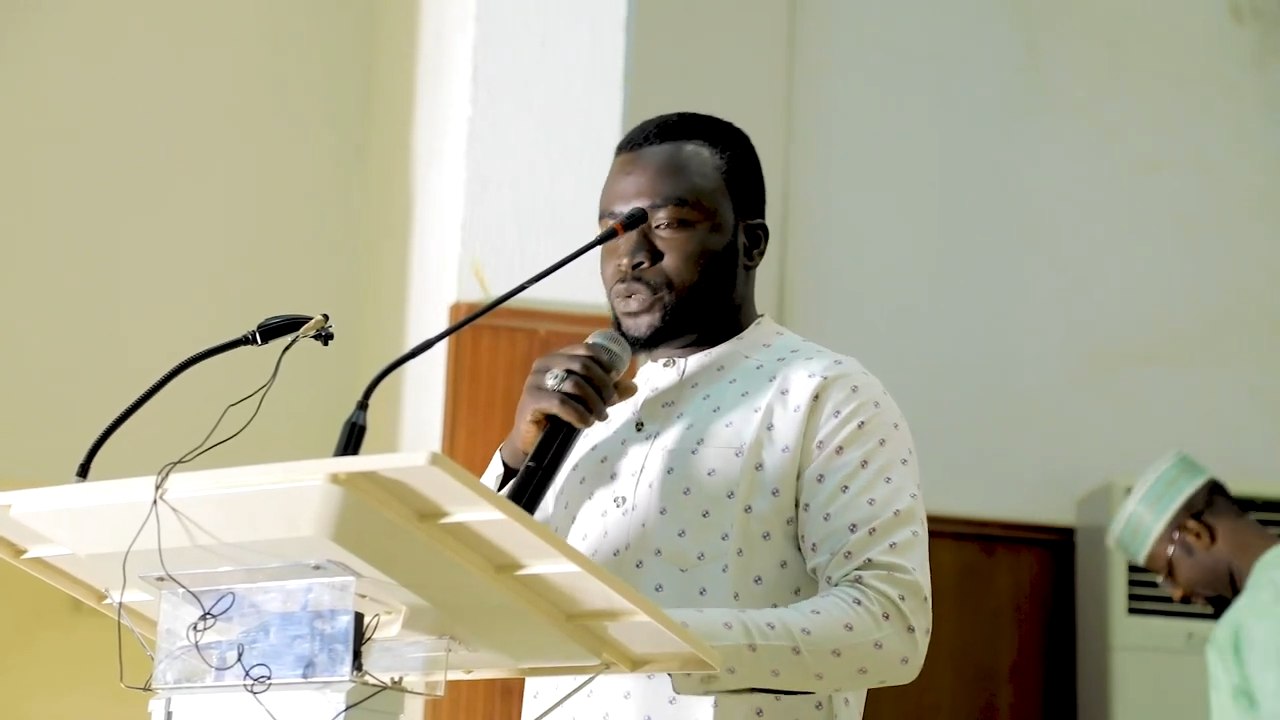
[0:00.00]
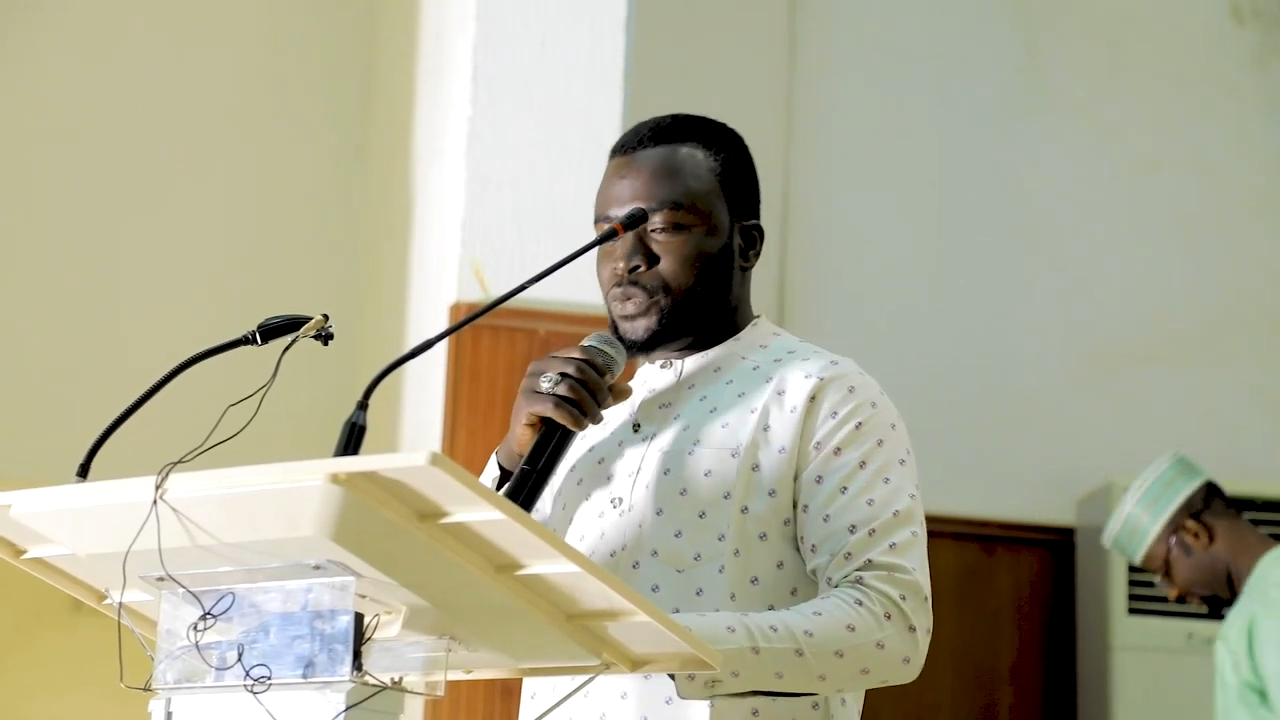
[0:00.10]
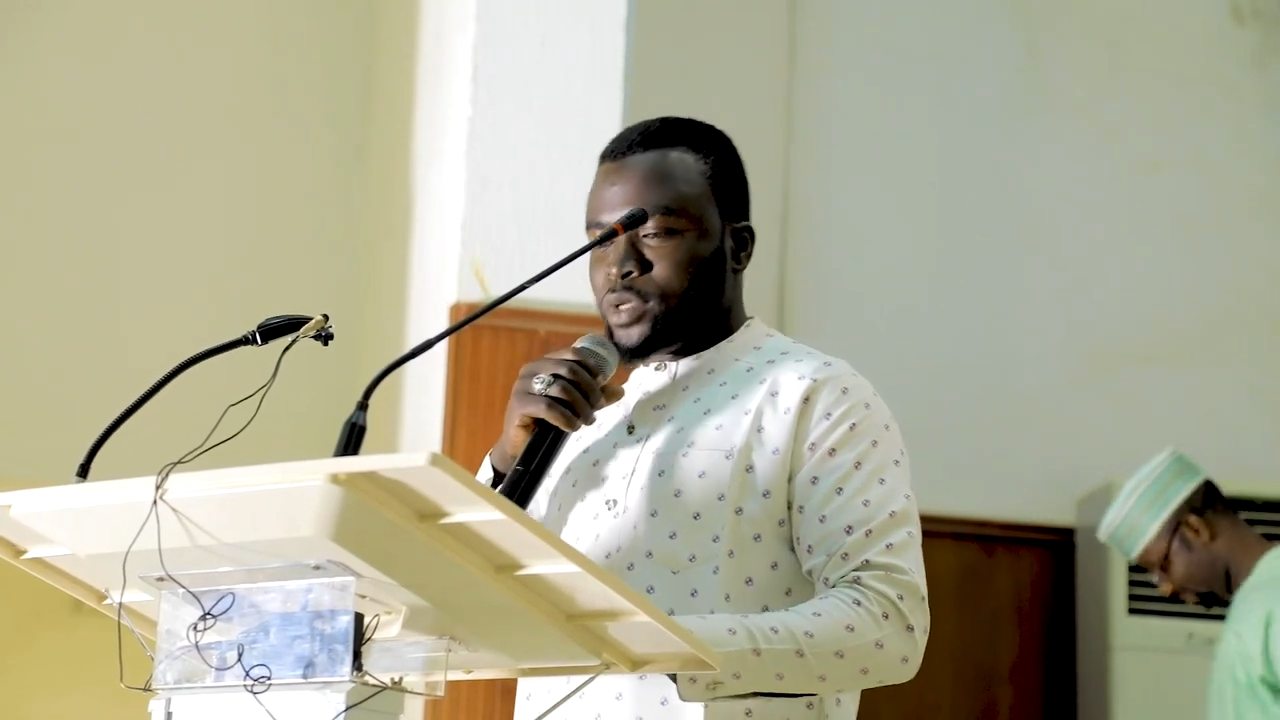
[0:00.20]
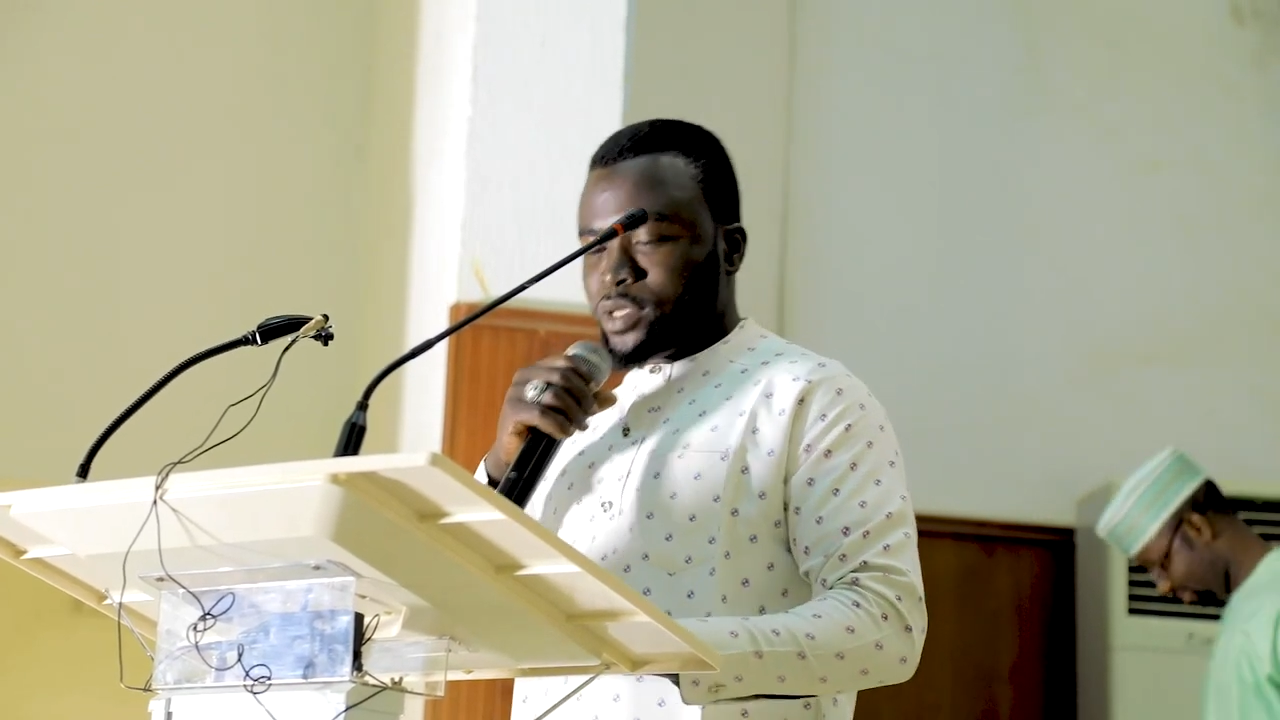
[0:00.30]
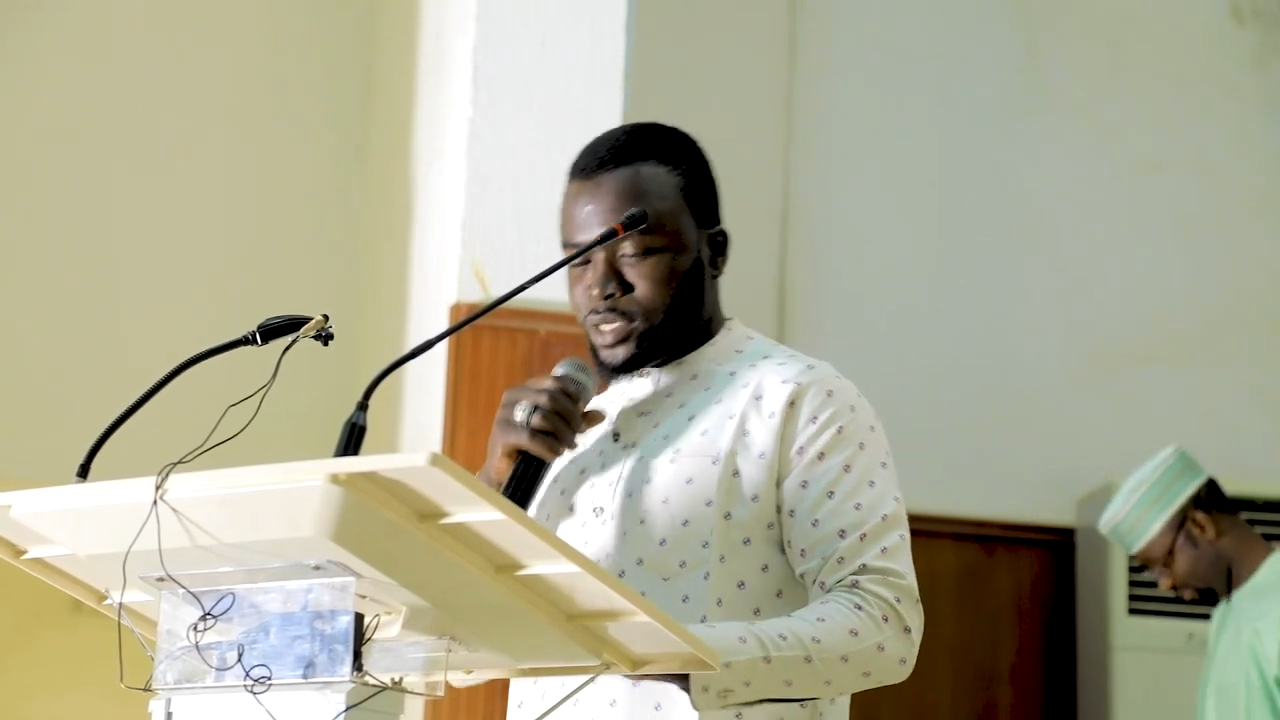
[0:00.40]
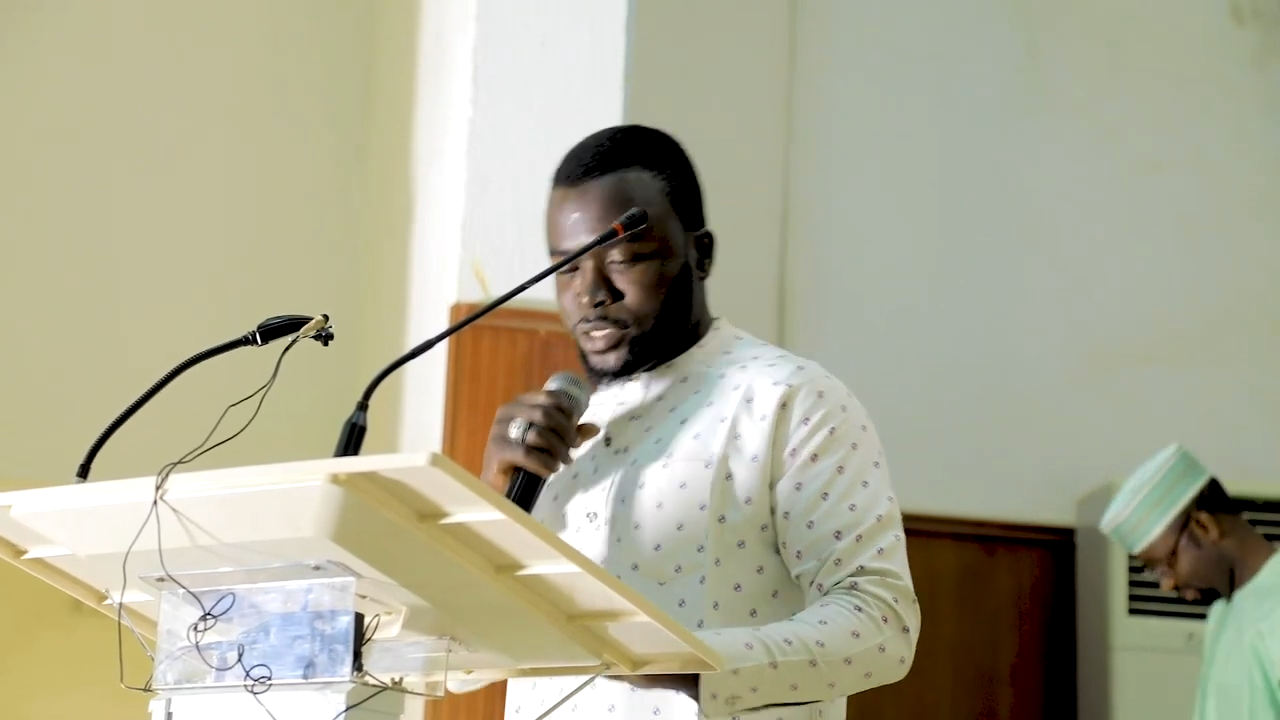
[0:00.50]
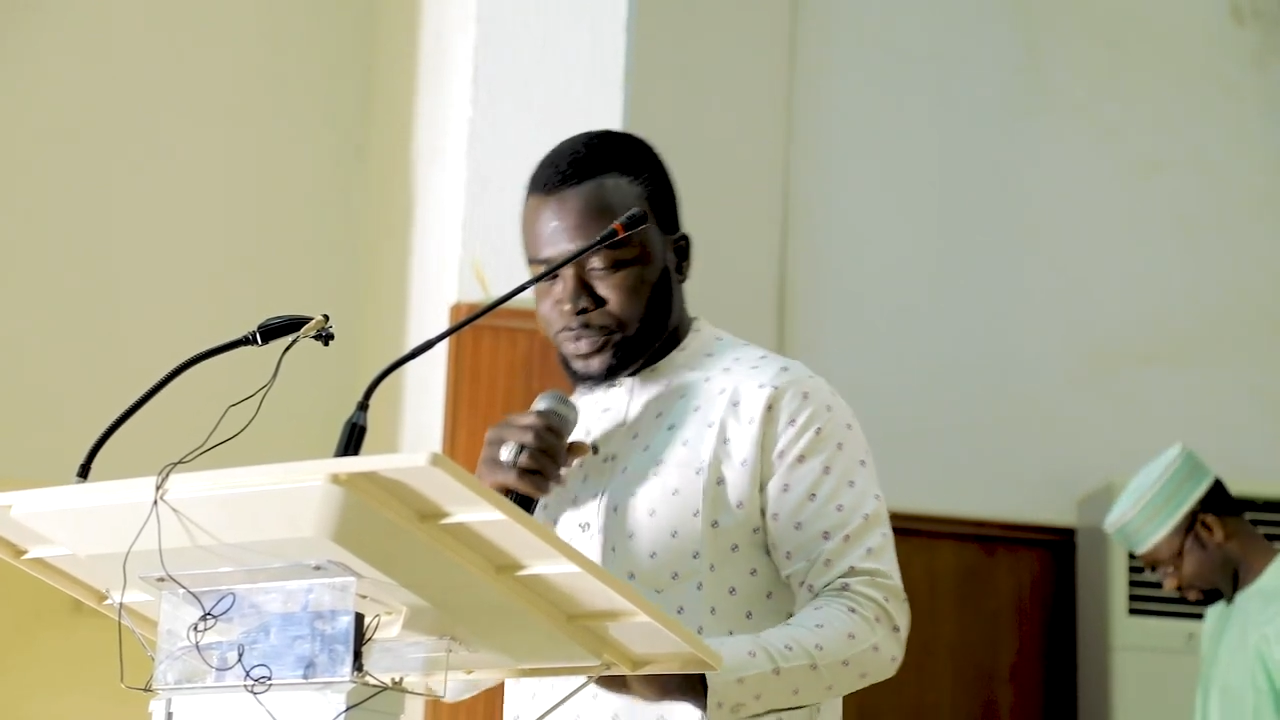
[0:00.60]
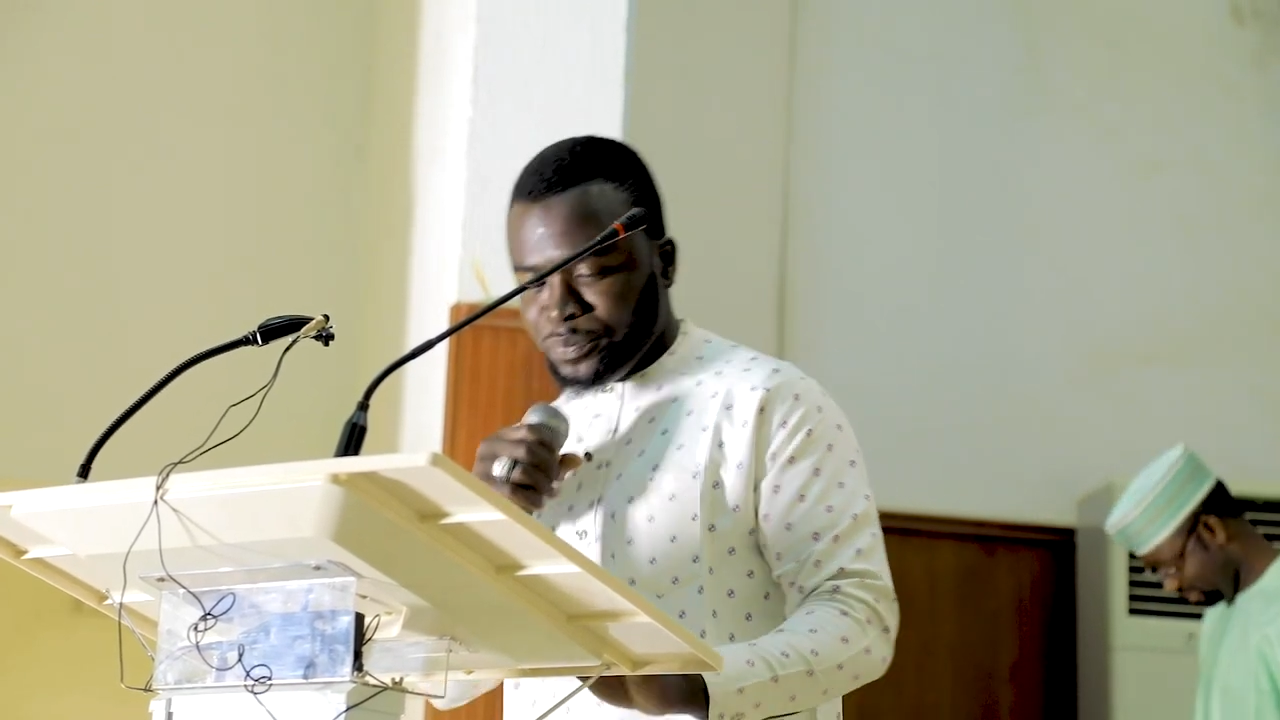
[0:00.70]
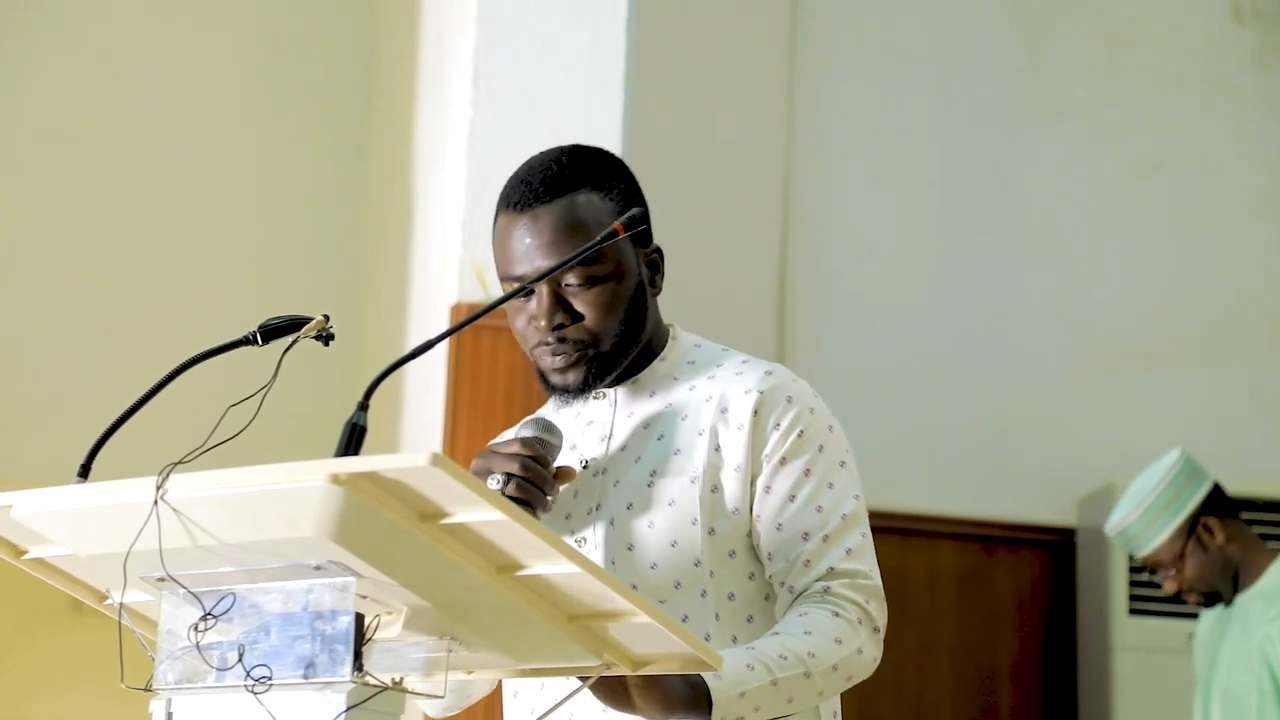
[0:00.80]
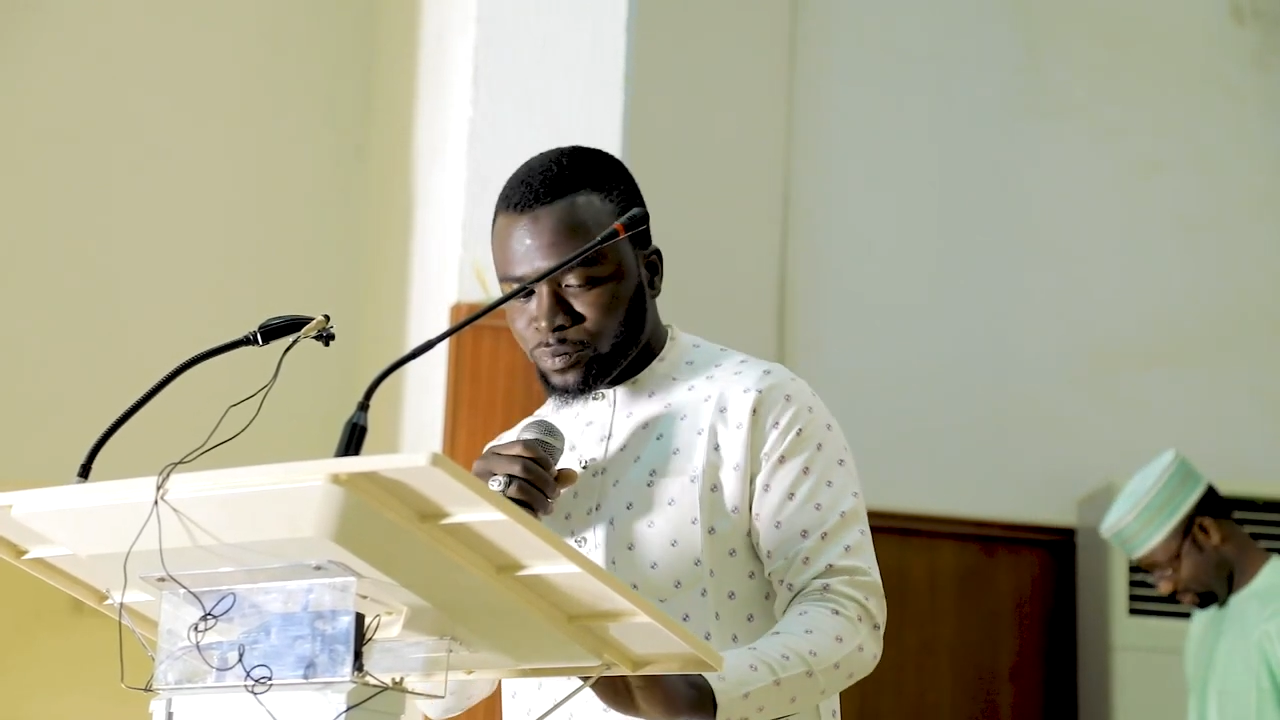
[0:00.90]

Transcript: you guys.